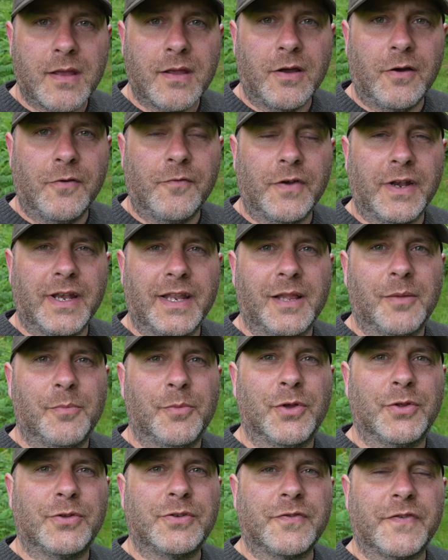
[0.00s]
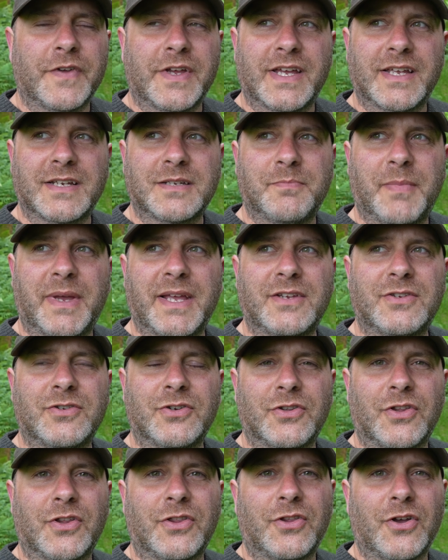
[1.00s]
Going for a little mooch first, make
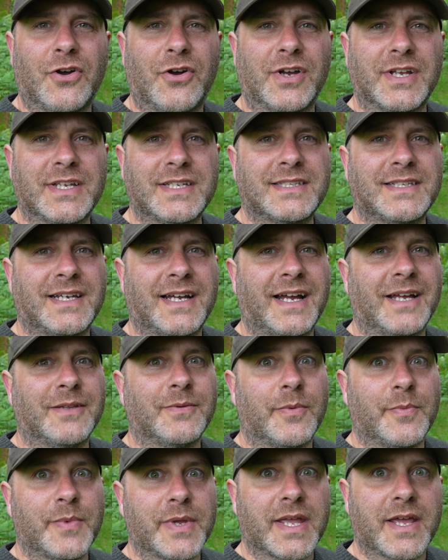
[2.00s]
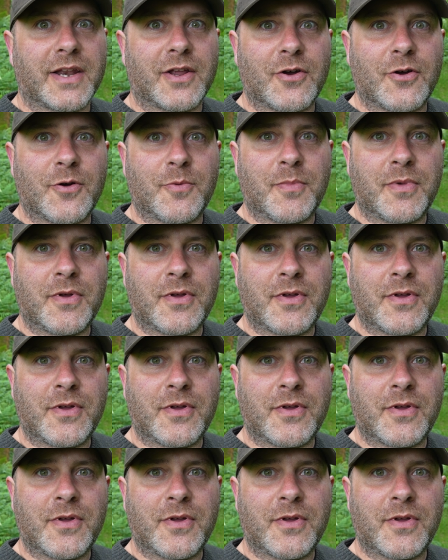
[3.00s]
sure the dog is tied when we get home.